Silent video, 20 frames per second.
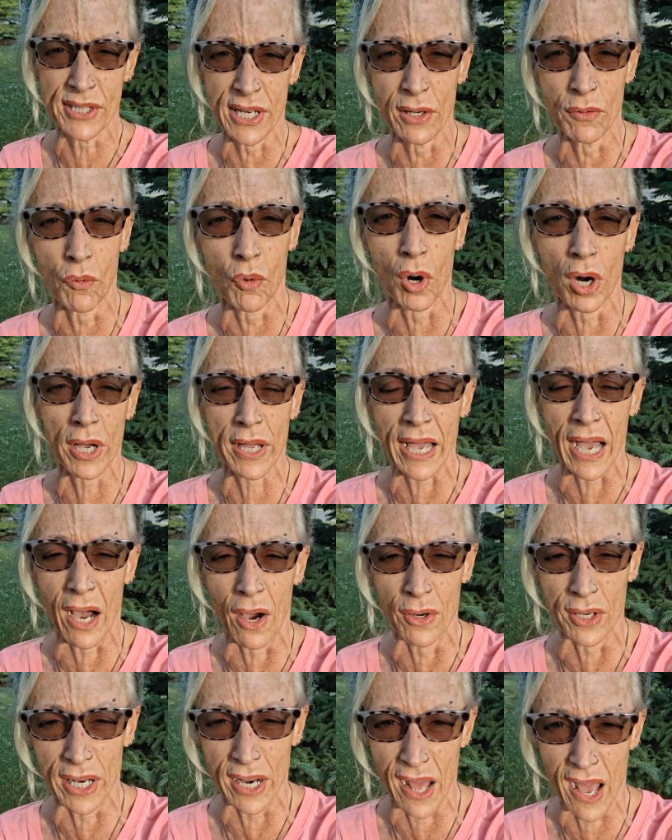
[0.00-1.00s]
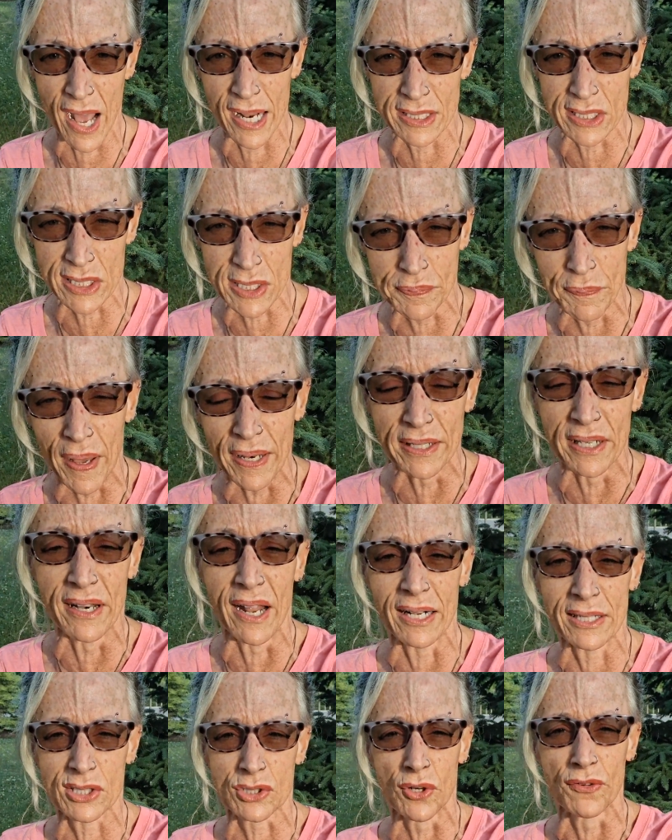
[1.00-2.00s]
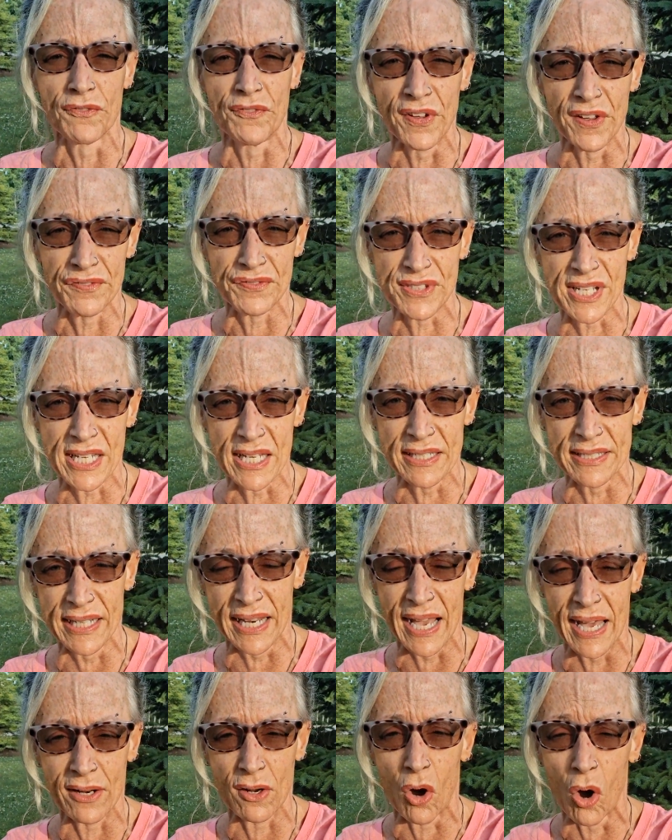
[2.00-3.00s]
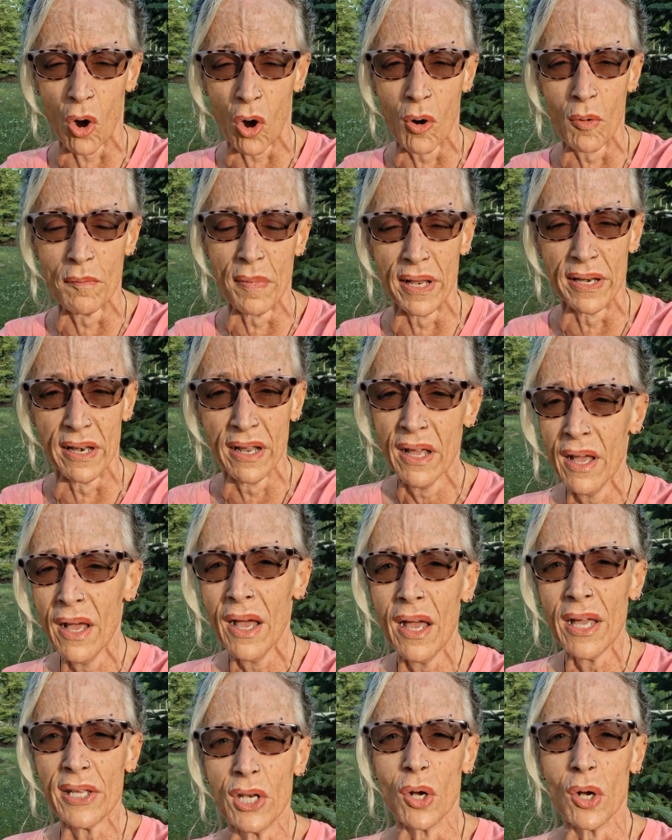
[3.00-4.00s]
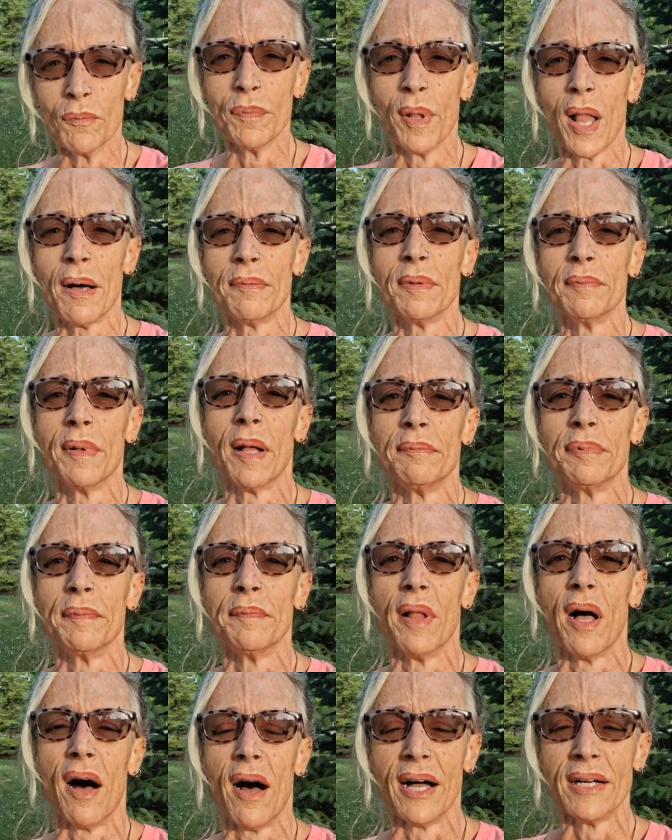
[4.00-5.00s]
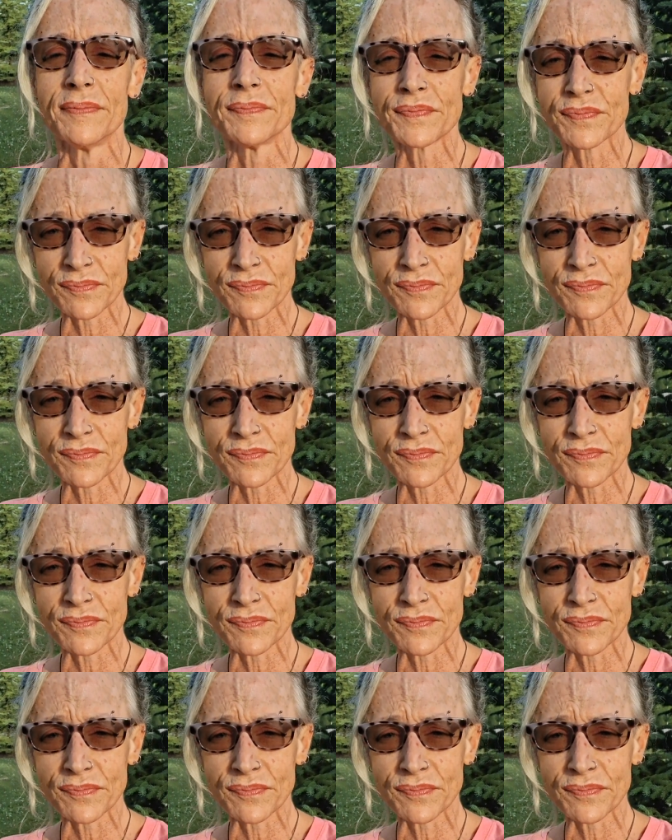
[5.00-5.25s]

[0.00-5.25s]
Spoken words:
didn't work out, and I had to spend an extra $15 to get home, and blah blah blah blah blah.